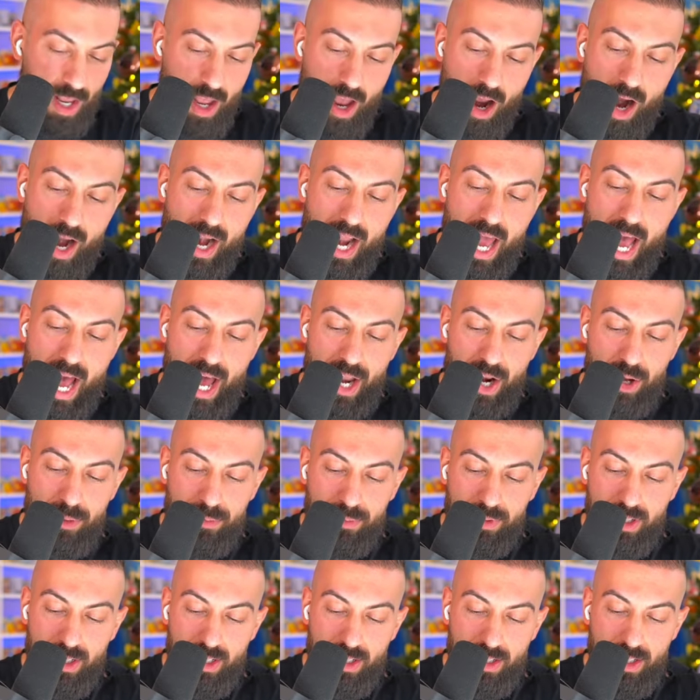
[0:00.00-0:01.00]
All right,
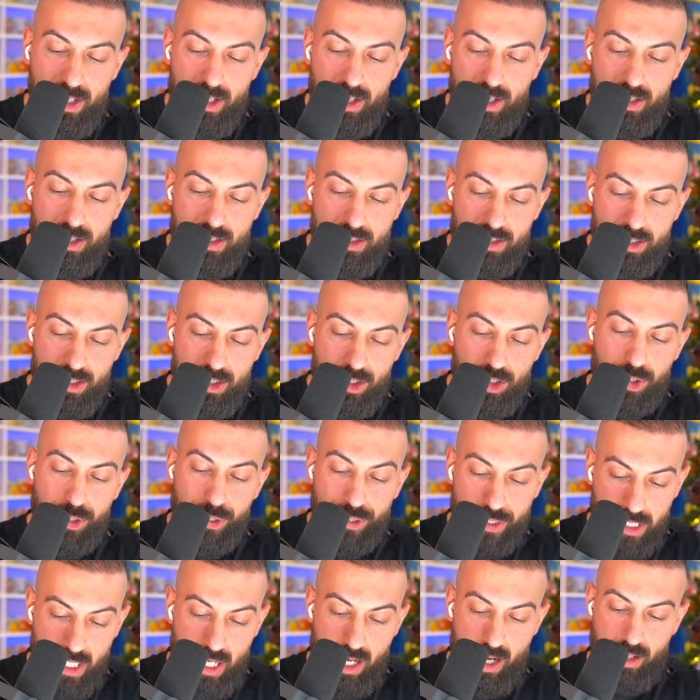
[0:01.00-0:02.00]
Adam,
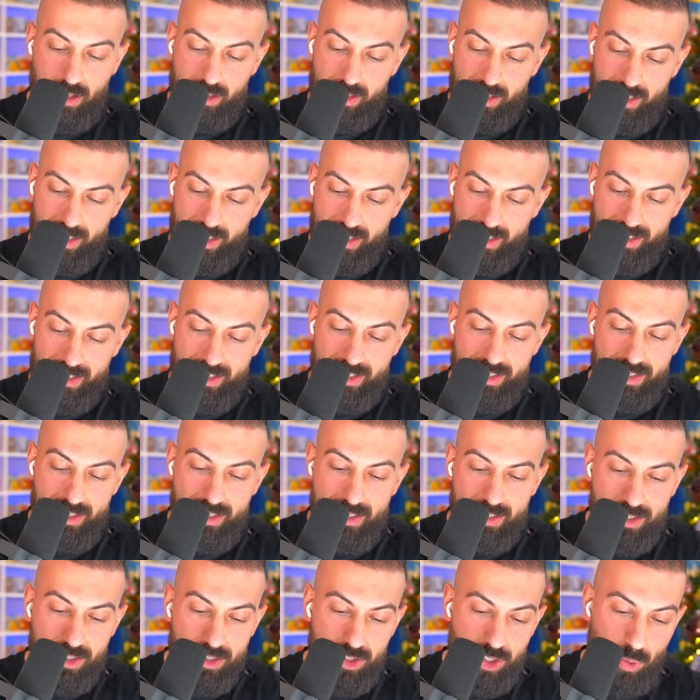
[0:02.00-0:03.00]
good luck.
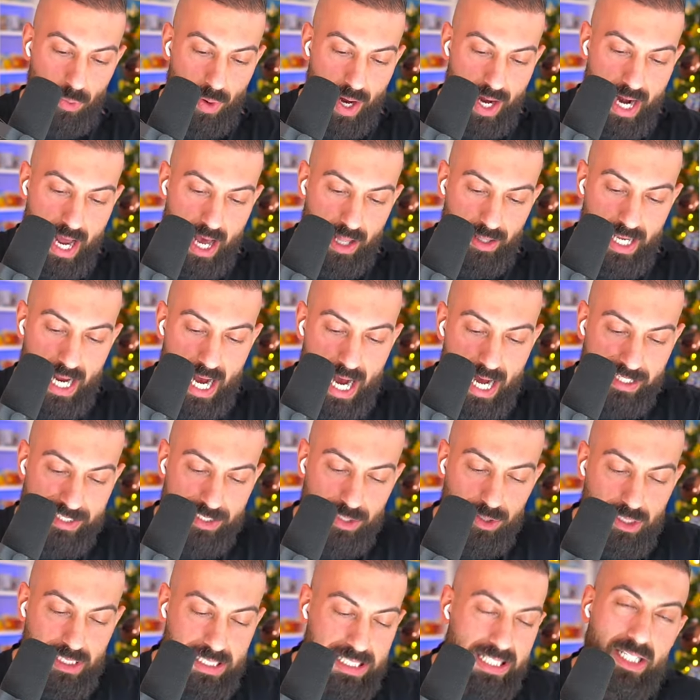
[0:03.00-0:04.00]
So right now the odds
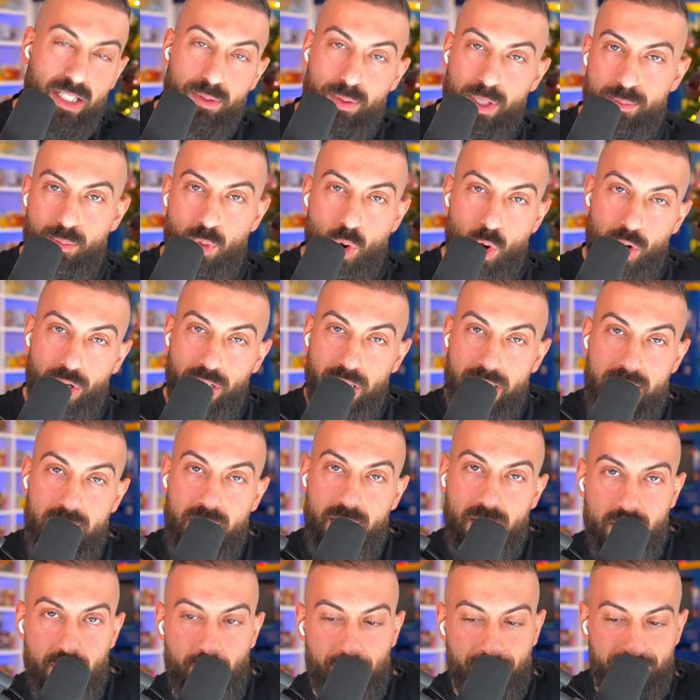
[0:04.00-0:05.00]
are a little bit more
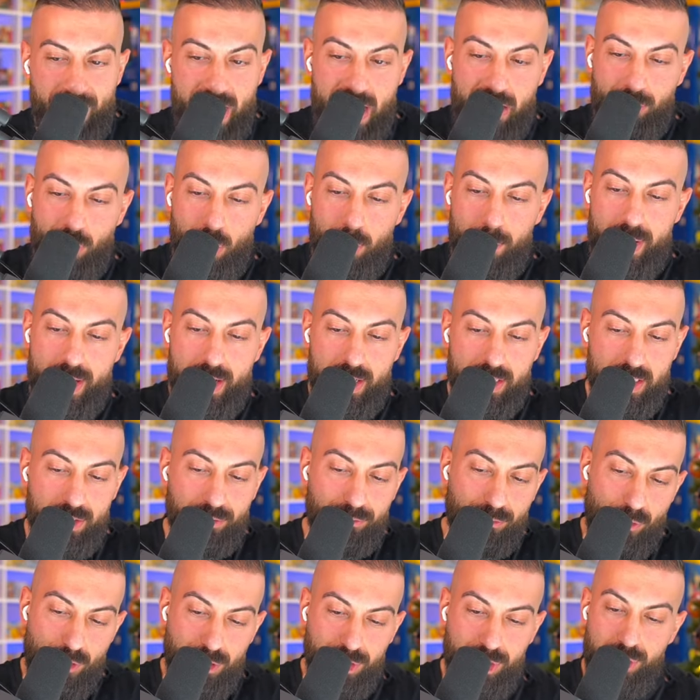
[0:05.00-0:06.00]
leaning in your favor because the
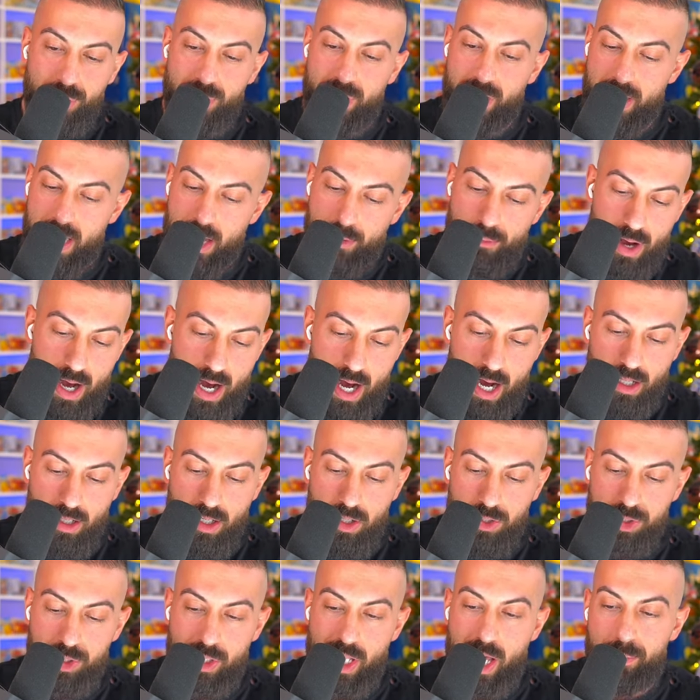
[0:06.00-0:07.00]
first two didn't have a
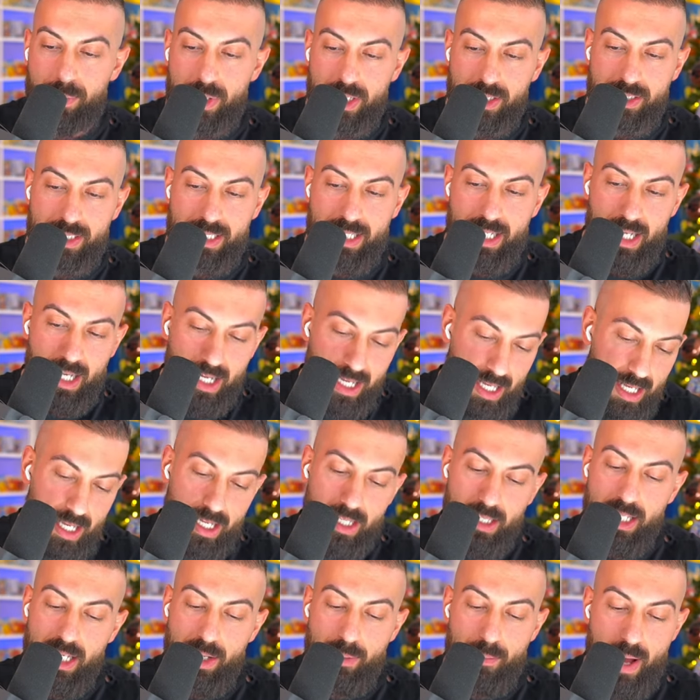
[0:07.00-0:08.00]
holo. So that means the
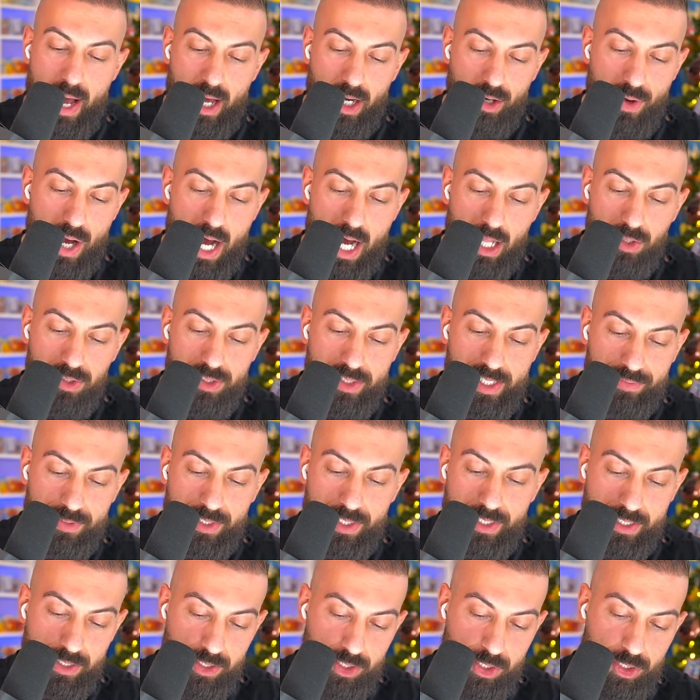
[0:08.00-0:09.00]
amount of holos
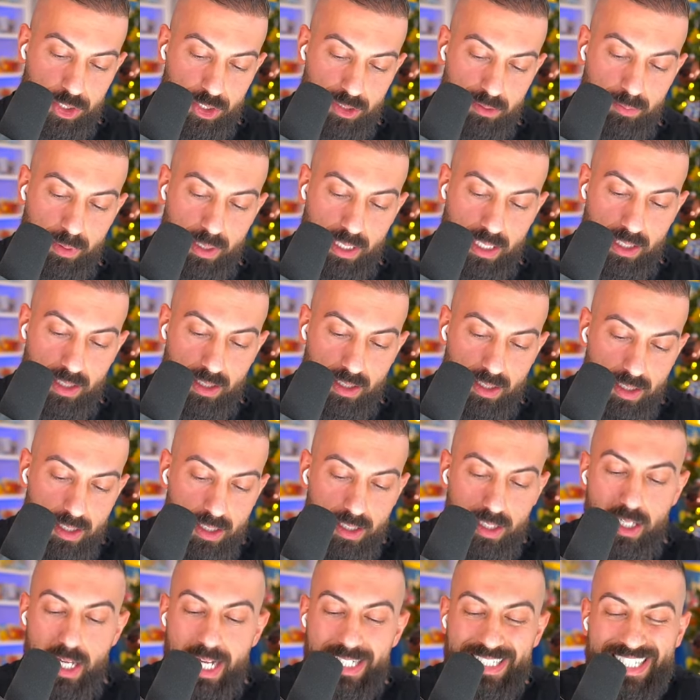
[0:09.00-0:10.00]
left in here should be,
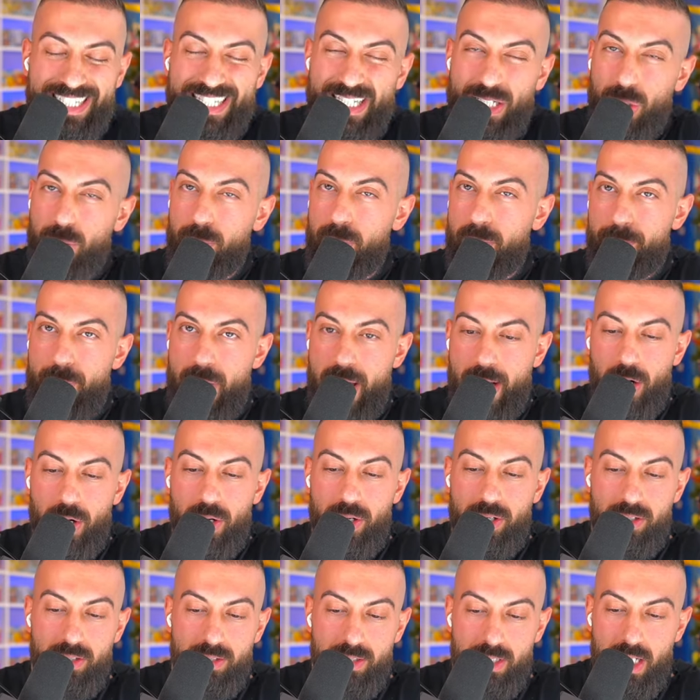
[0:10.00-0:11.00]
it's a little bit
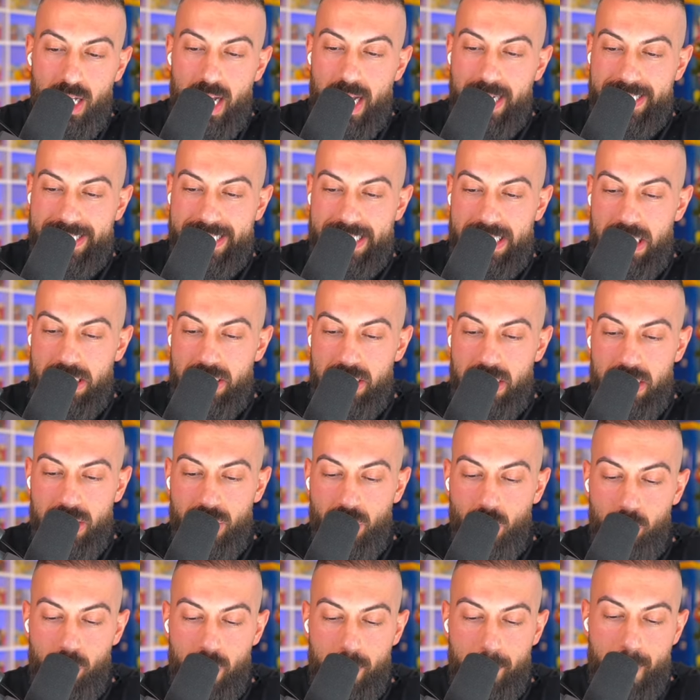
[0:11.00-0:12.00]
better. It's a
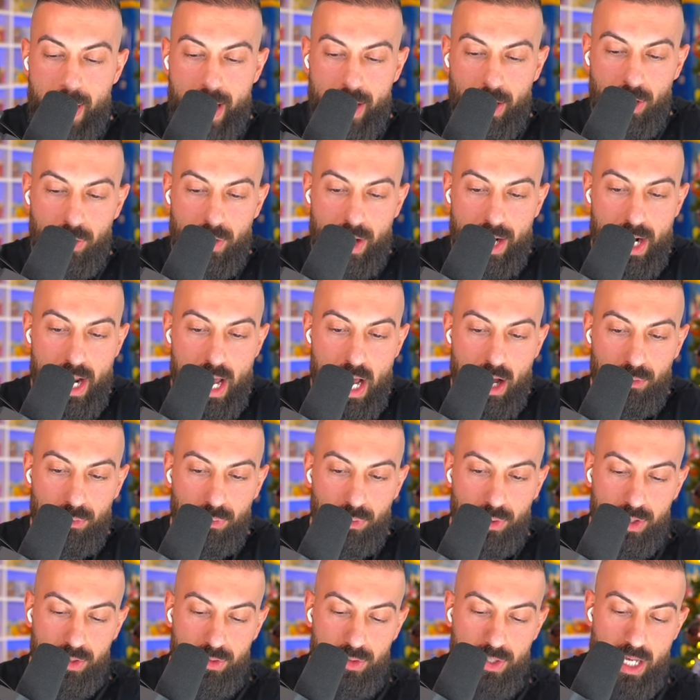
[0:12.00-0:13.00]
little bit better right now
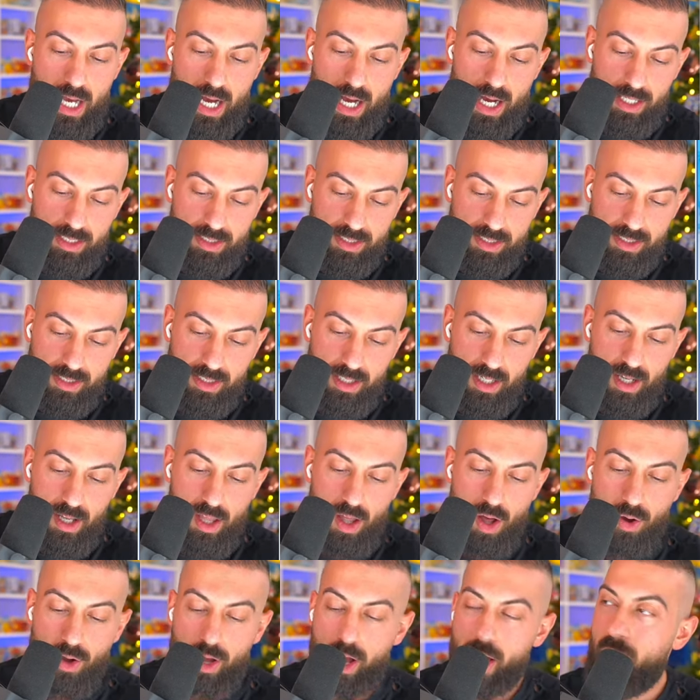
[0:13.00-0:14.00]
for you, the odds.
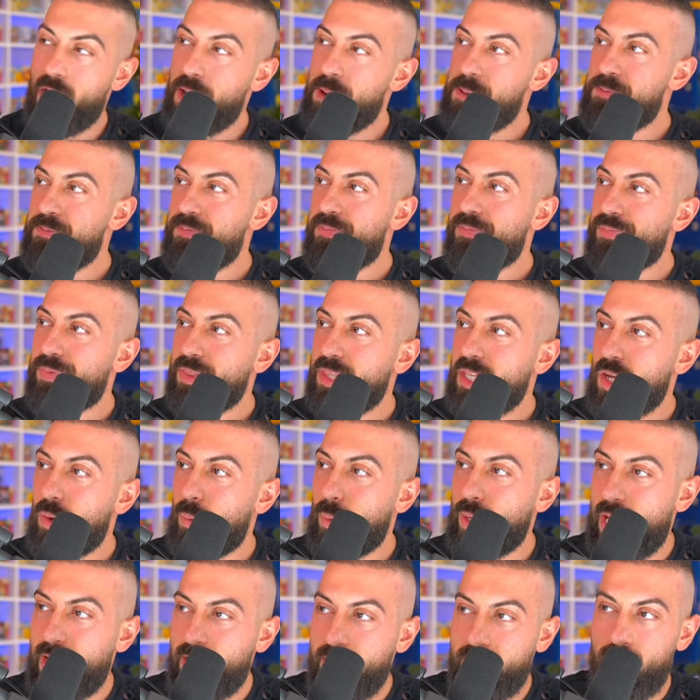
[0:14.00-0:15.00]
Okay?
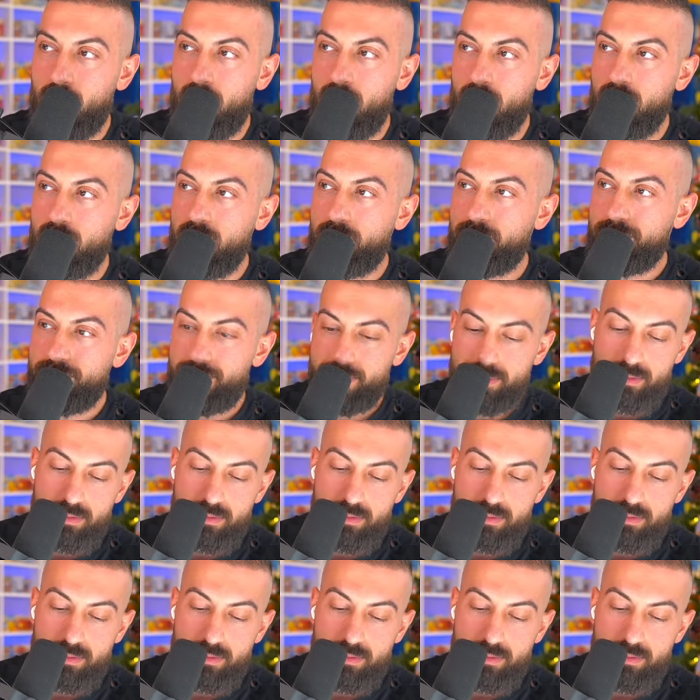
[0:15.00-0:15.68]
We got a Golem.